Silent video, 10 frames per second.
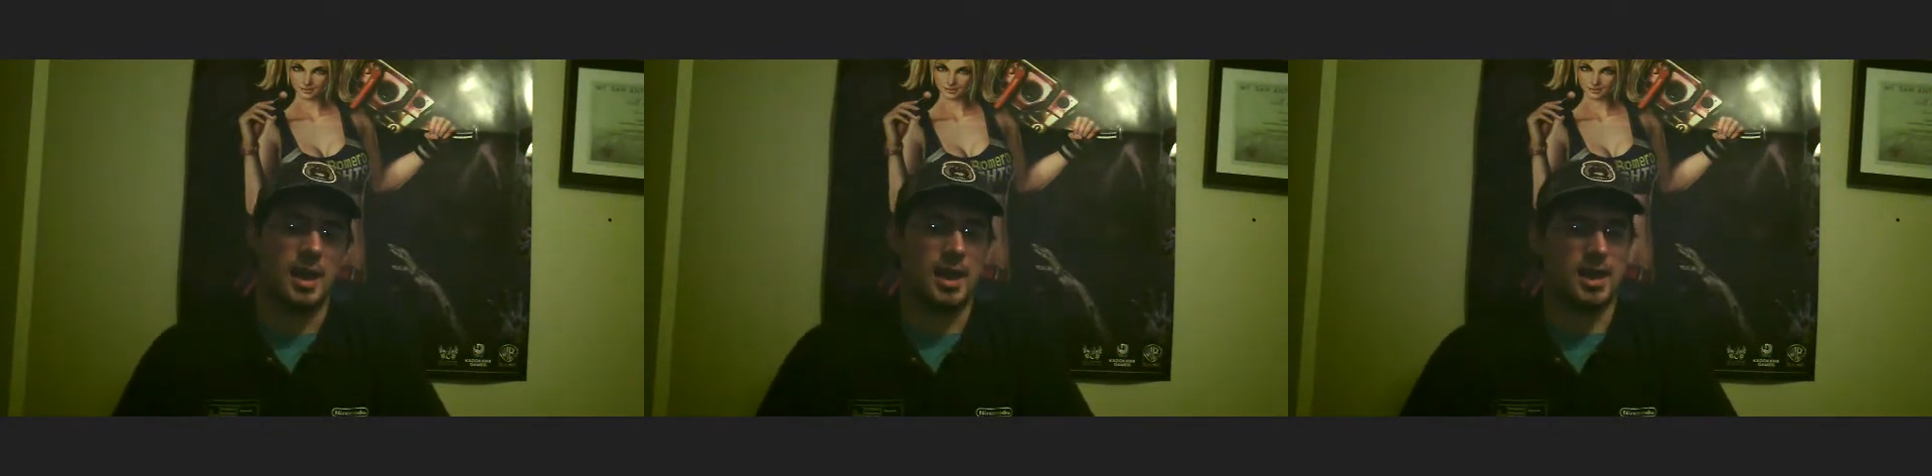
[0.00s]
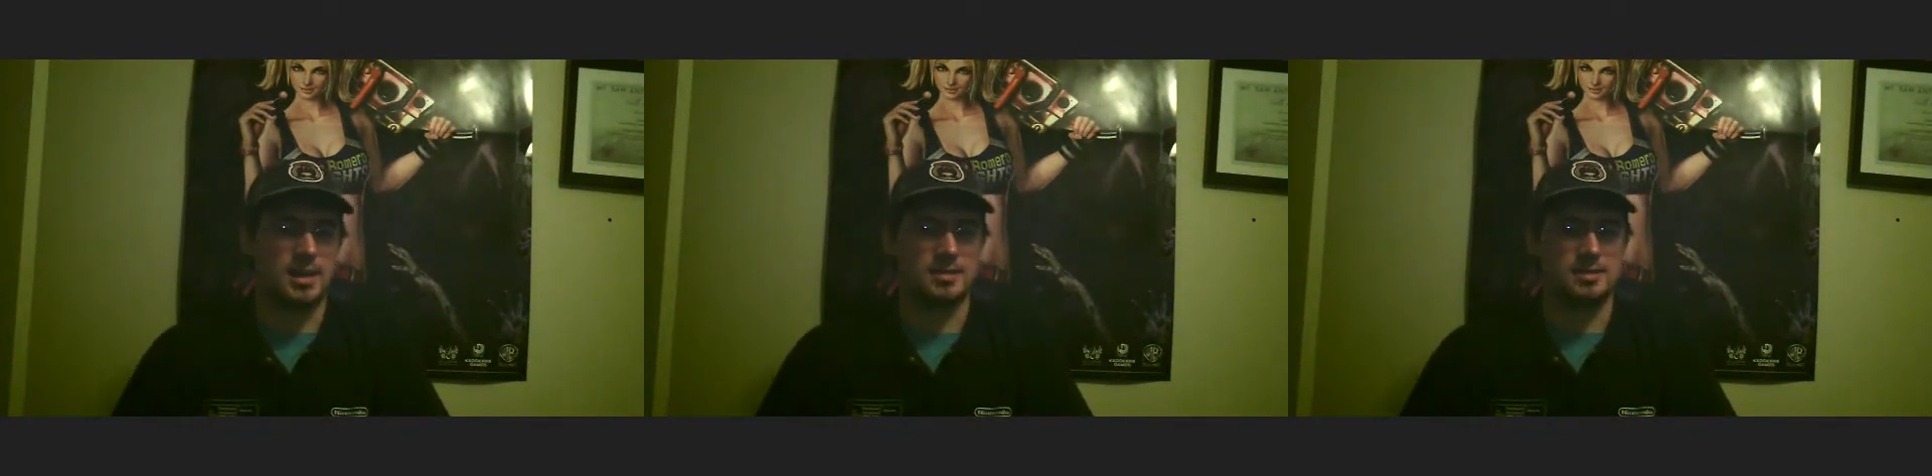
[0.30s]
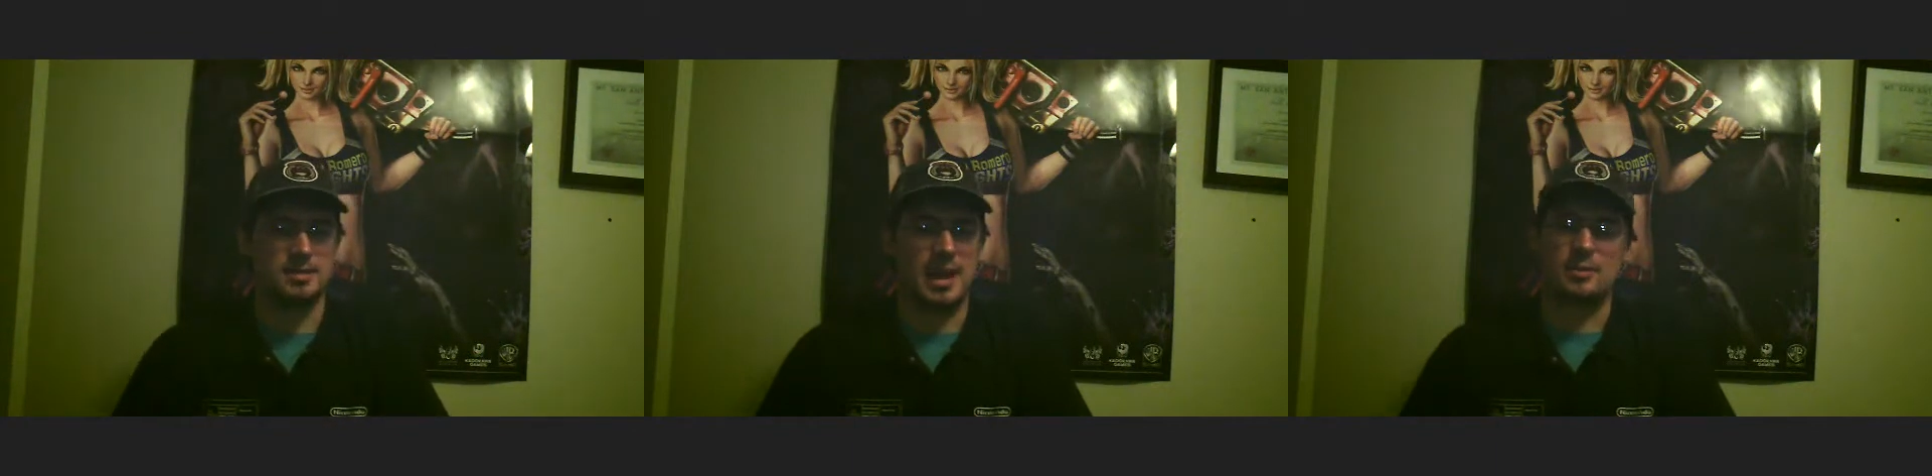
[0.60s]

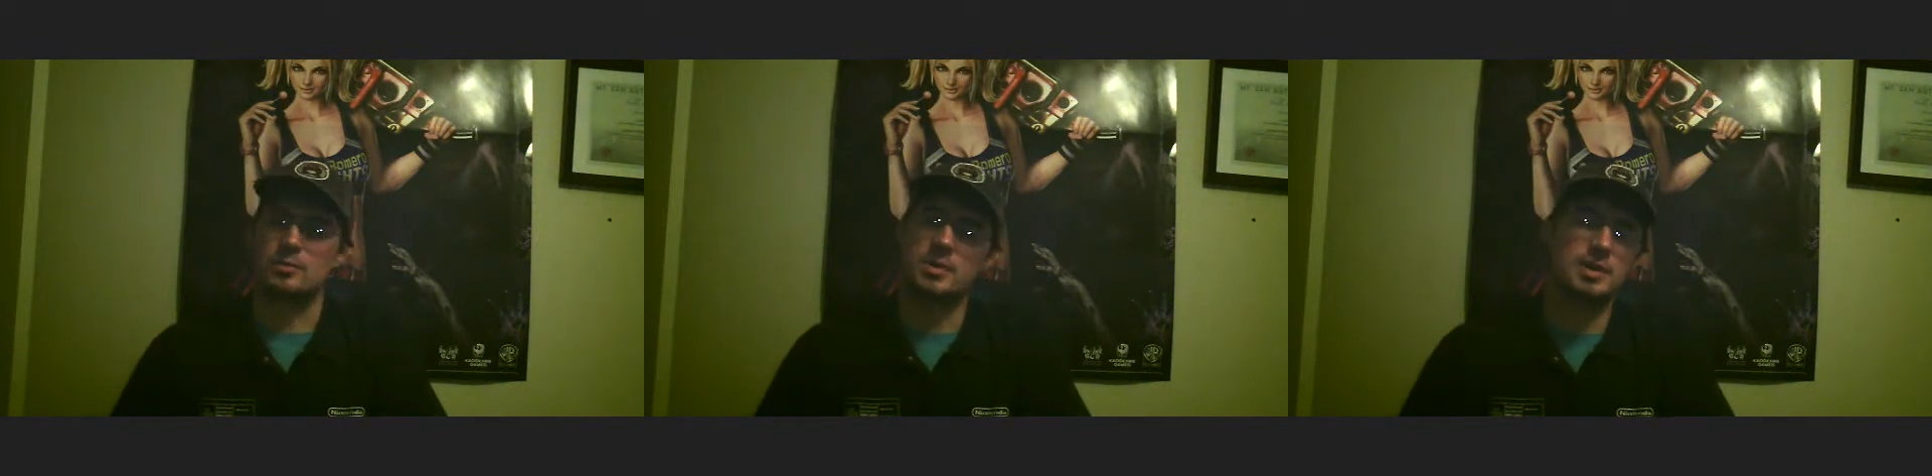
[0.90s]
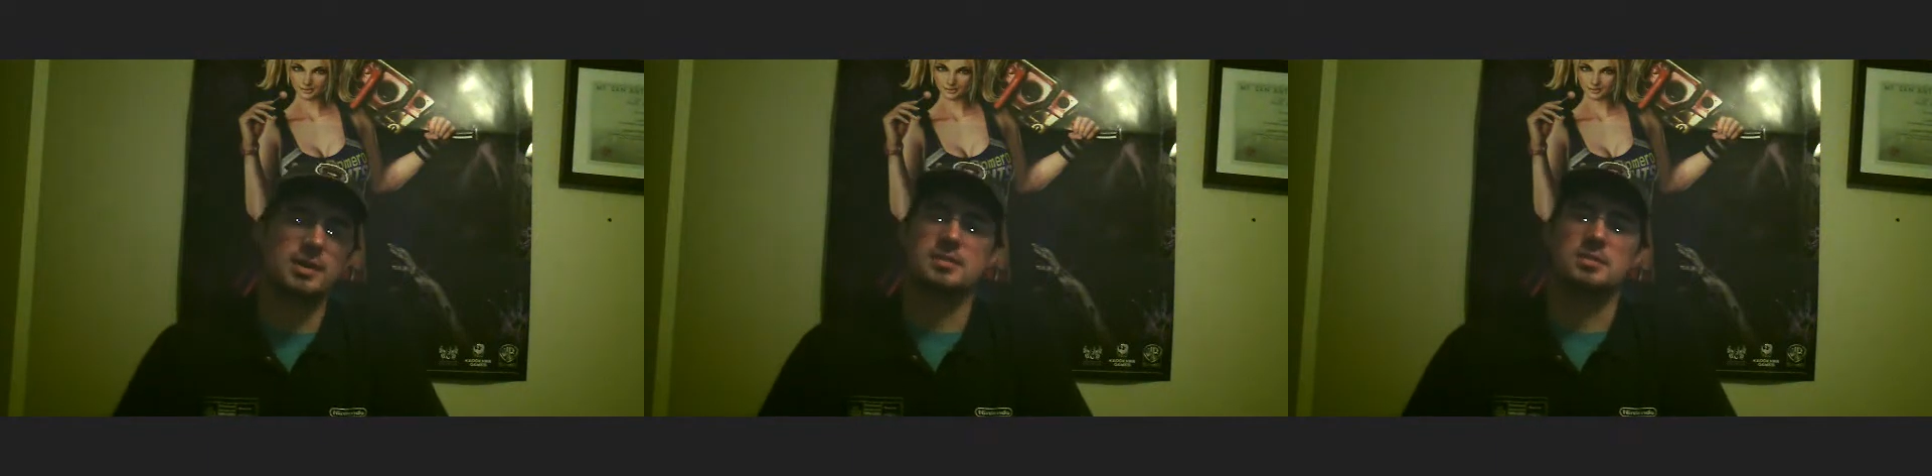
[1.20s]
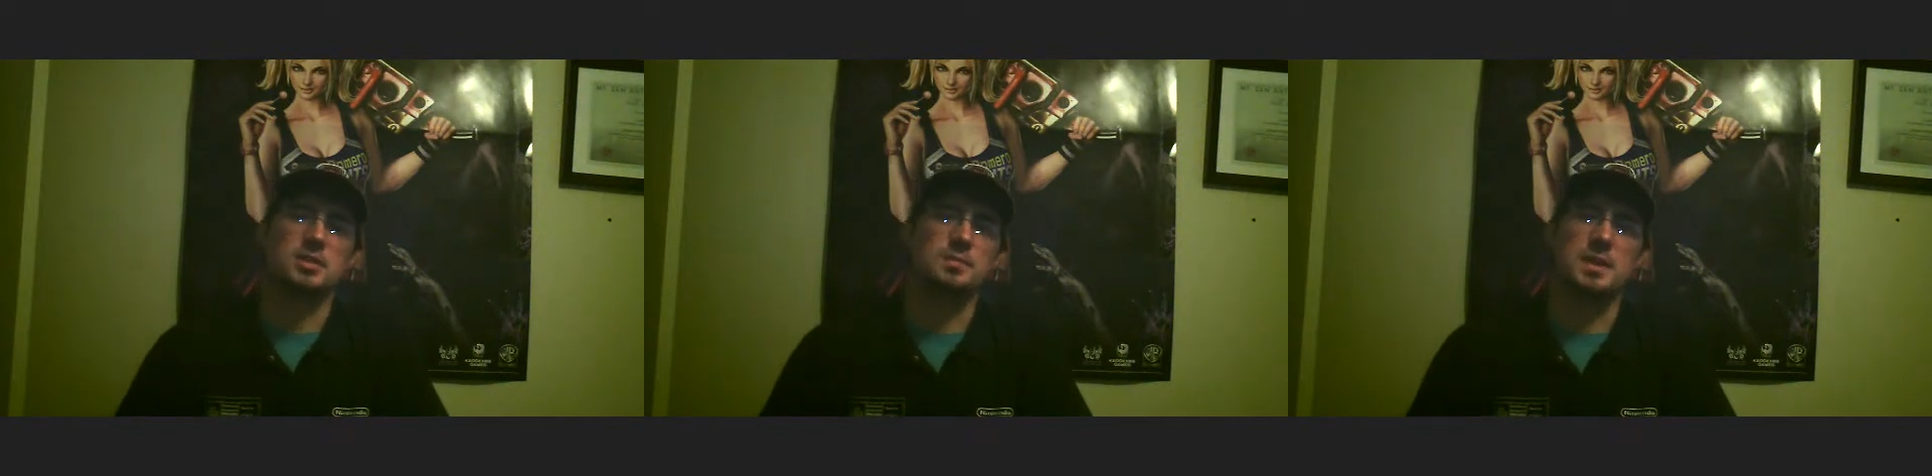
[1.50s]
And that really
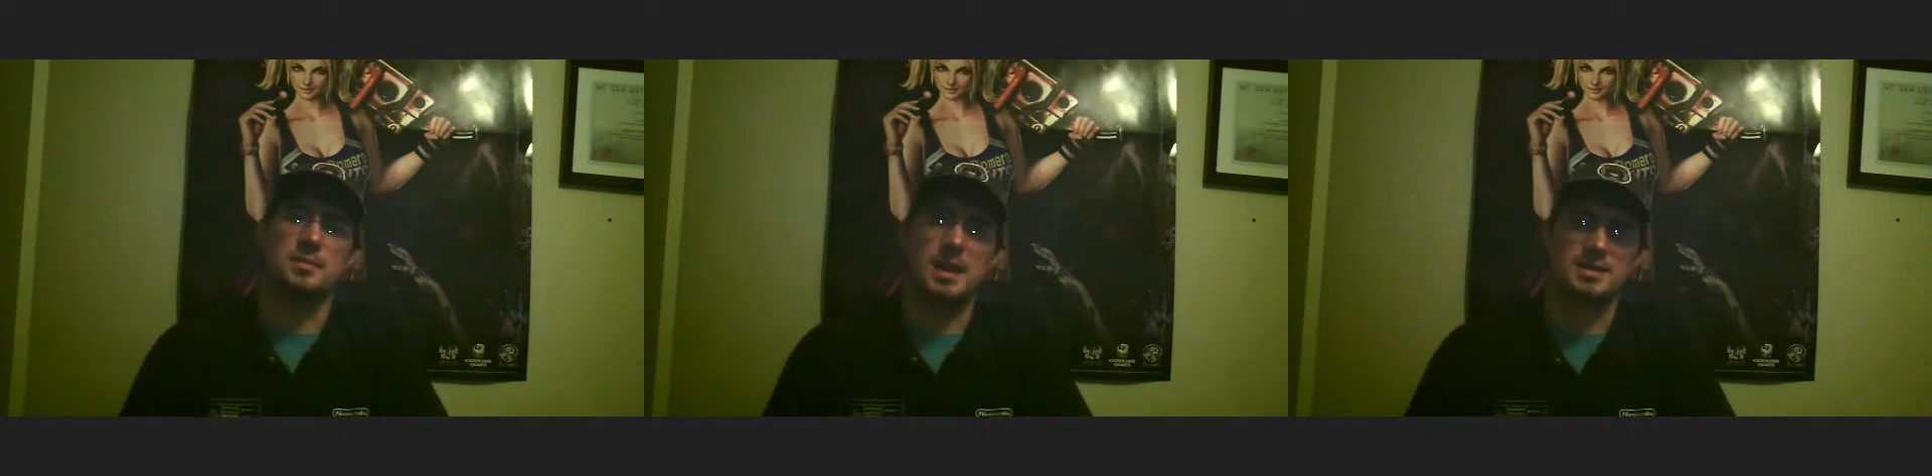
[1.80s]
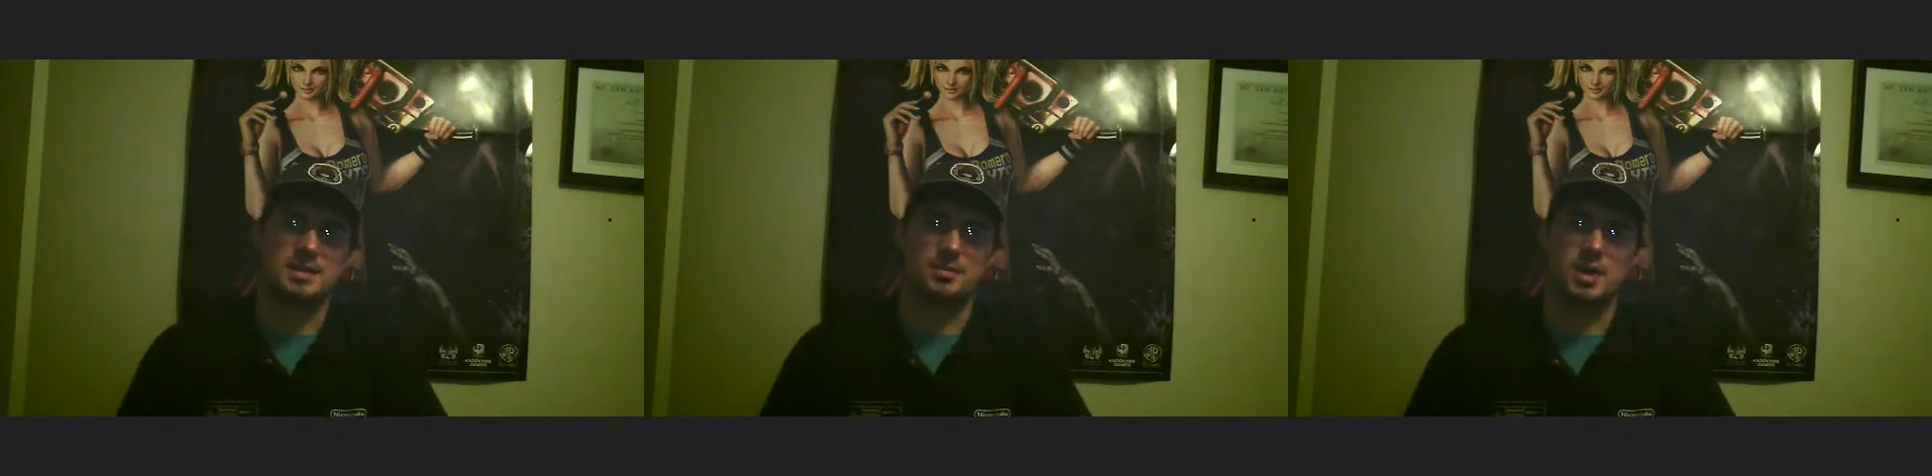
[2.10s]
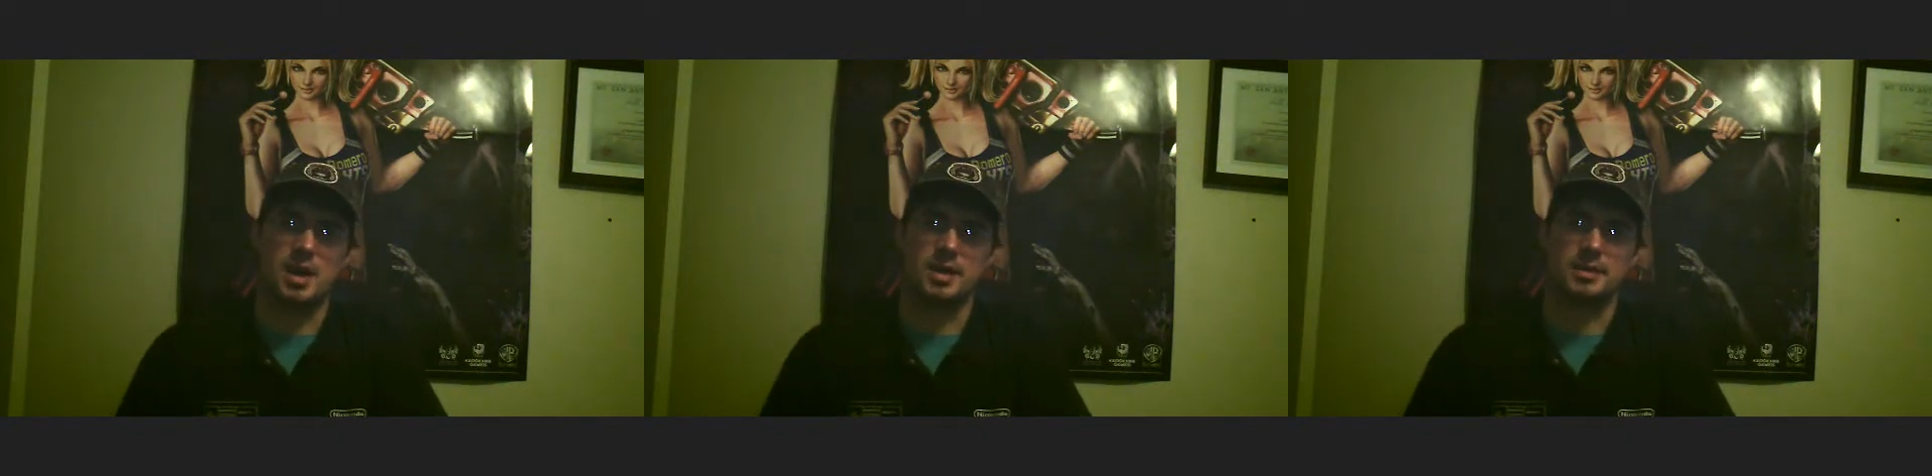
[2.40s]
took me by
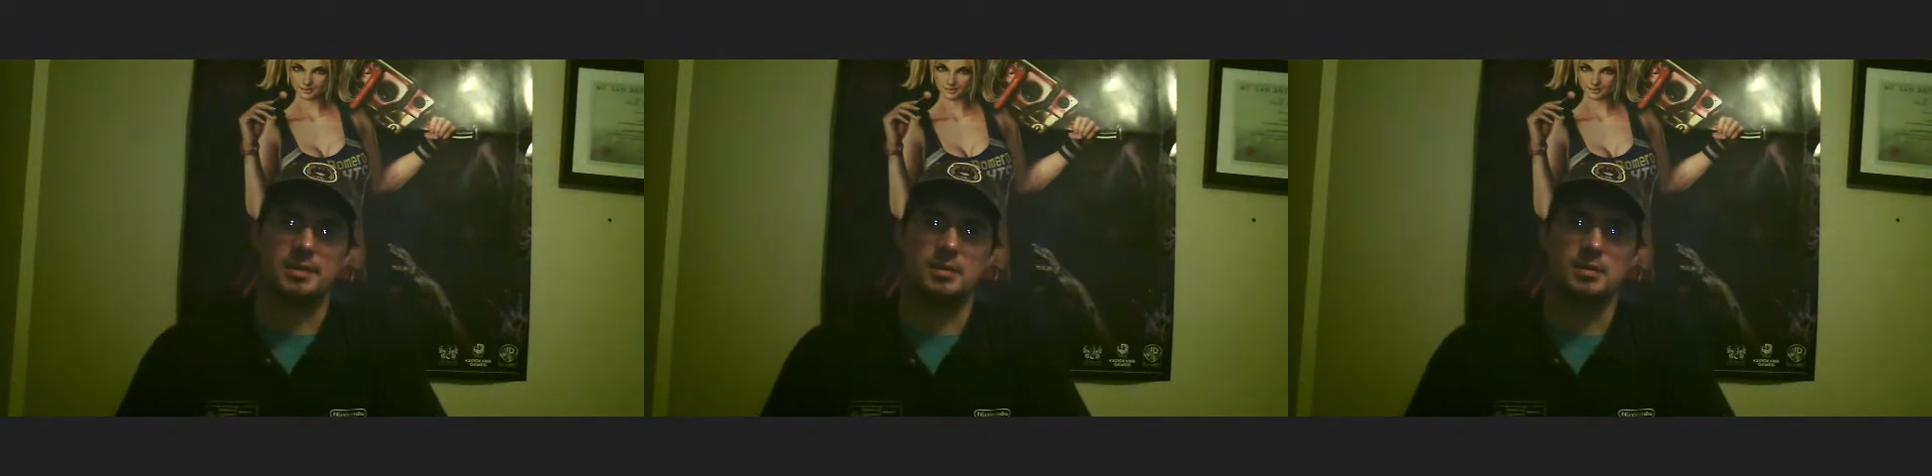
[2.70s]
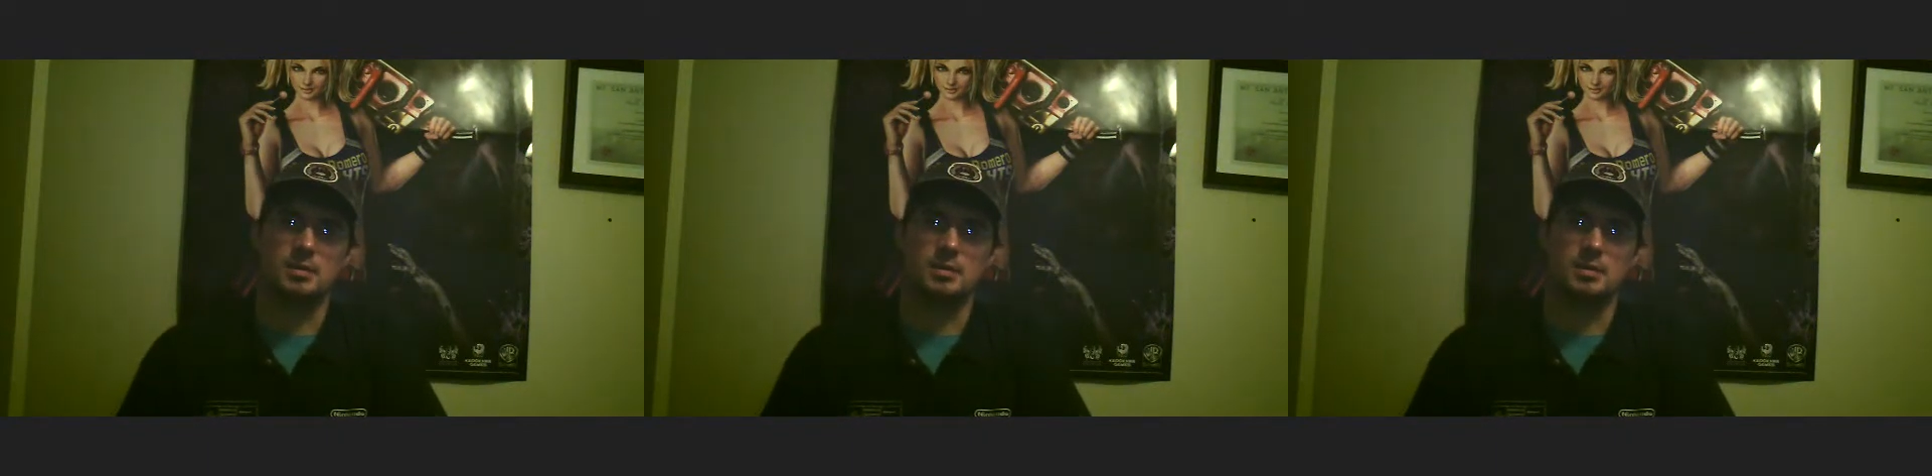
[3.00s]
surprise.